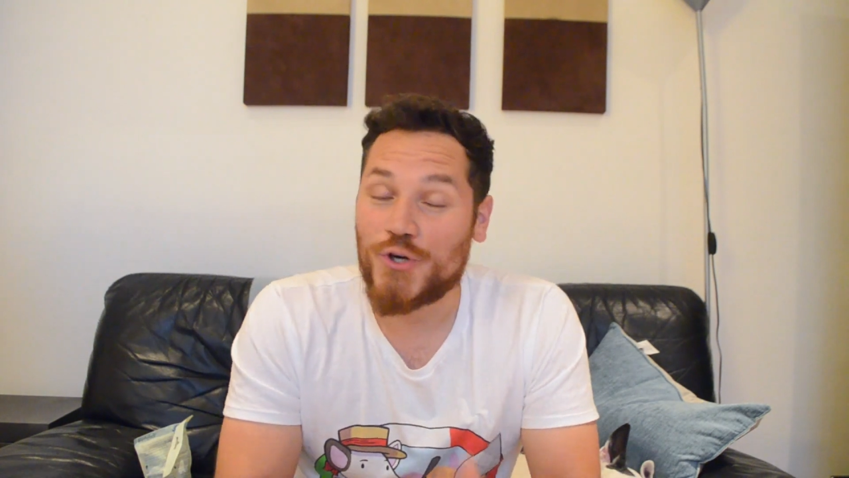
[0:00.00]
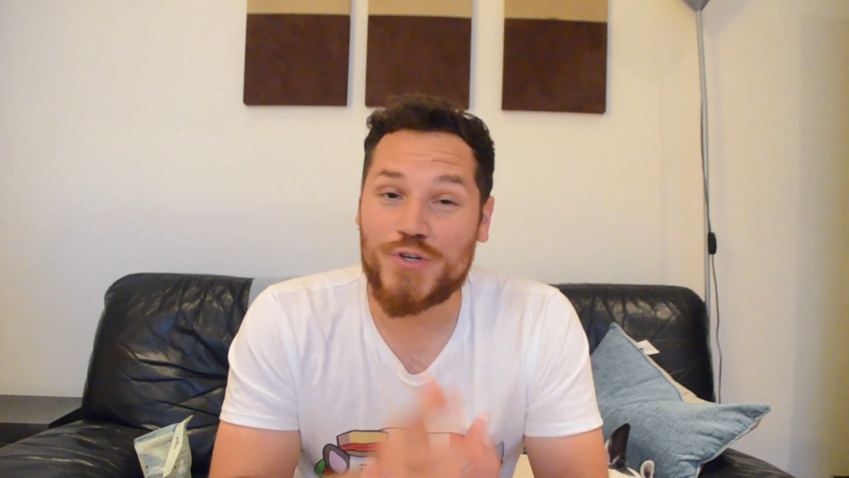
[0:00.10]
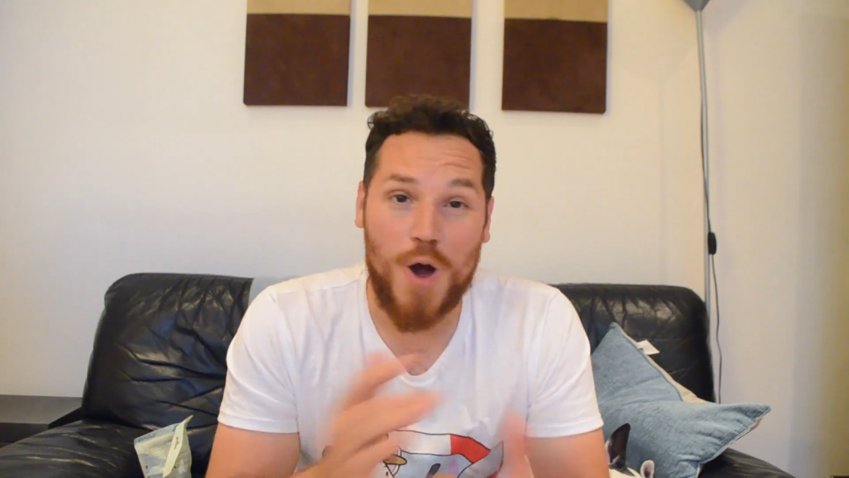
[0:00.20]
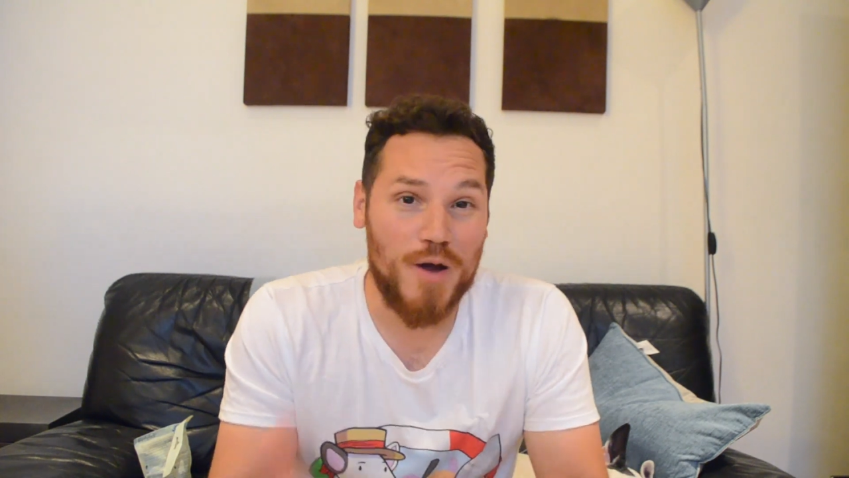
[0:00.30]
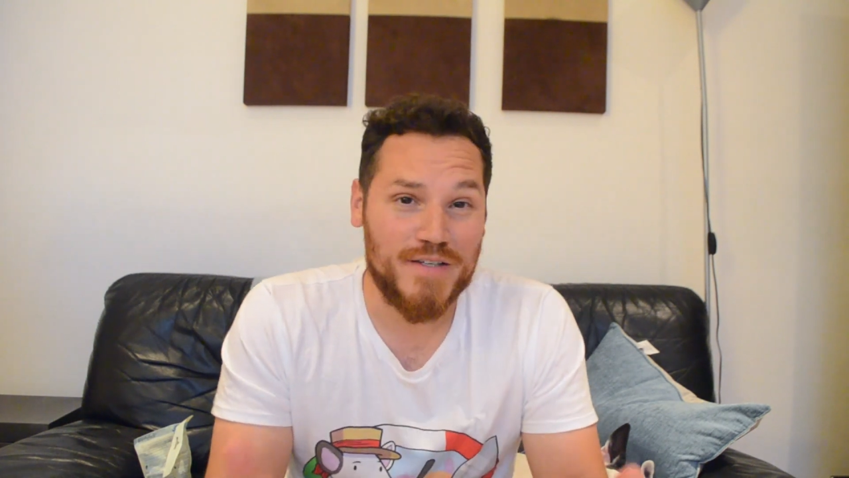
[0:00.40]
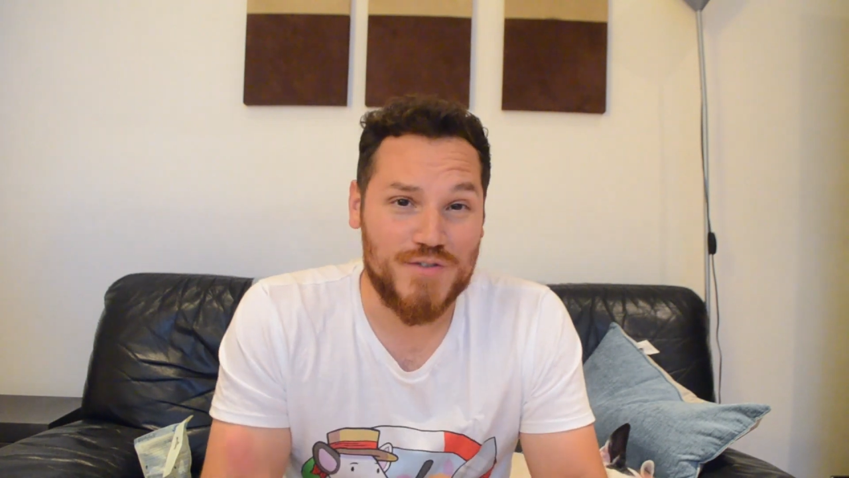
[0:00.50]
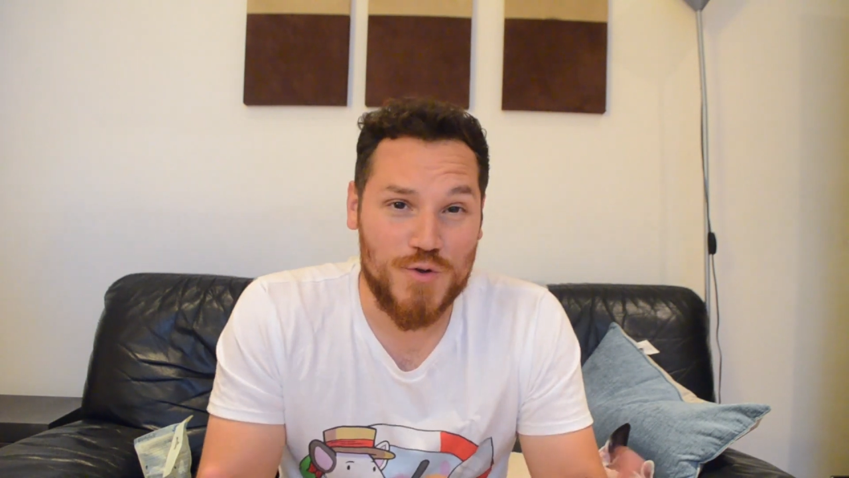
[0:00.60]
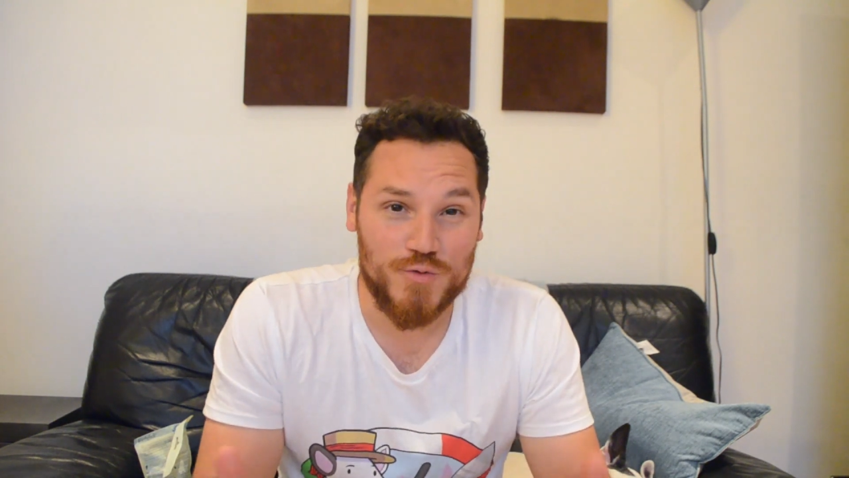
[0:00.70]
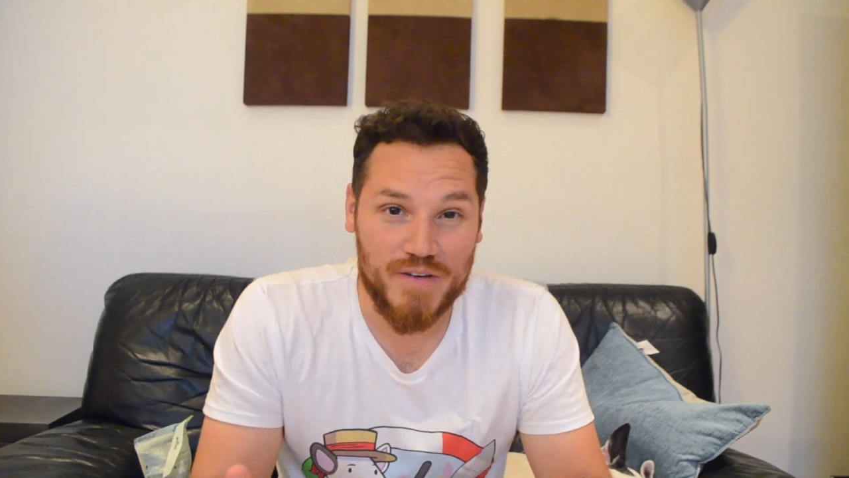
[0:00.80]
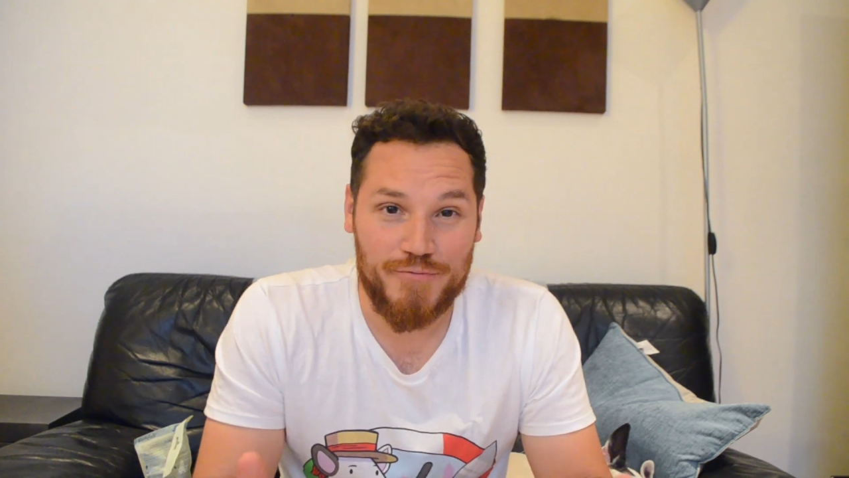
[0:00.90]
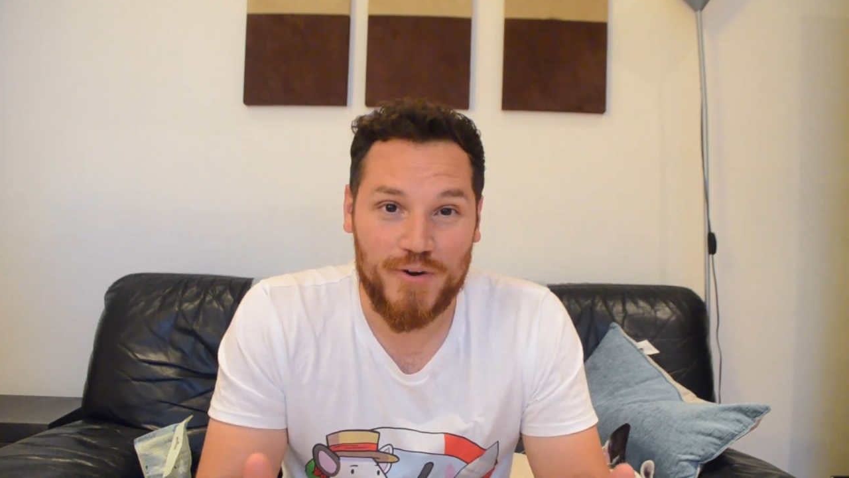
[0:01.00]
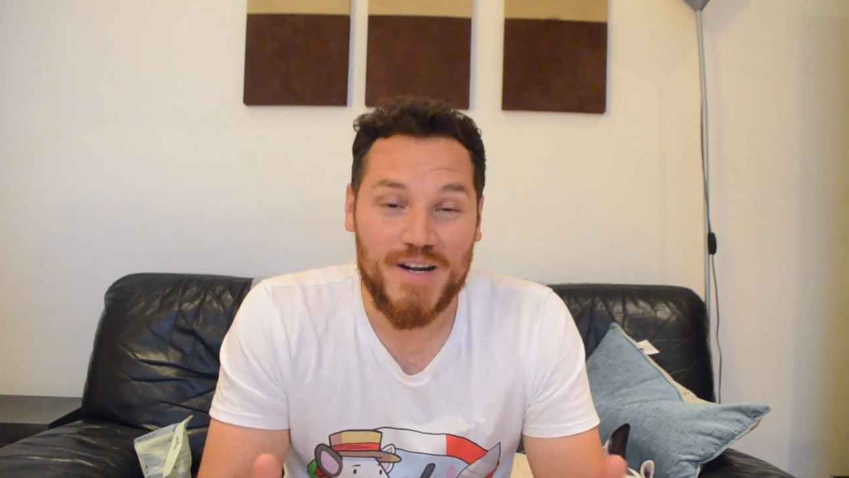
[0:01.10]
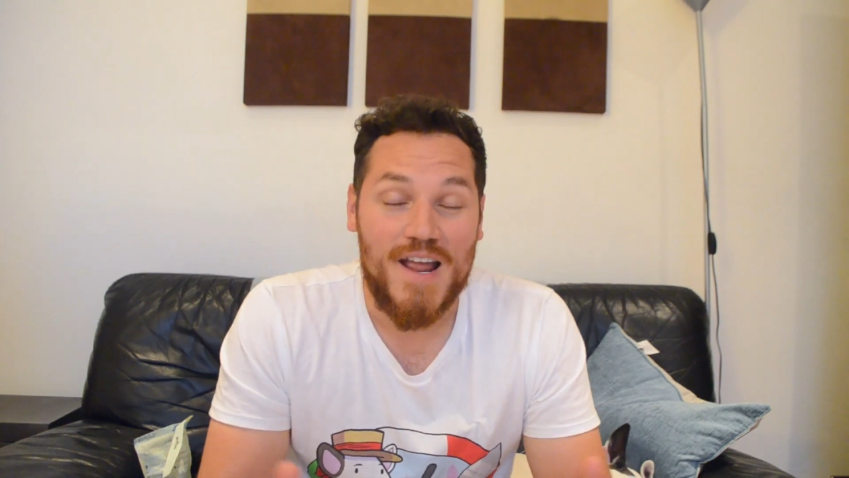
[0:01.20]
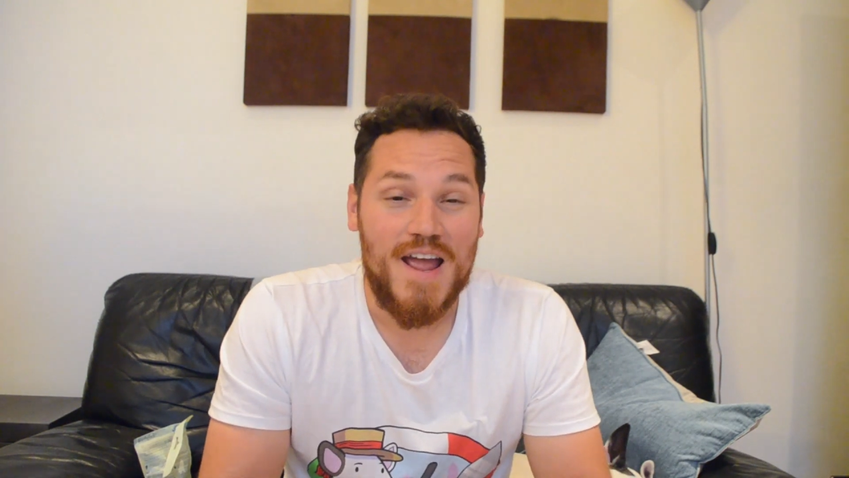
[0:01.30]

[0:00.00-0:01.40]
dog is no different,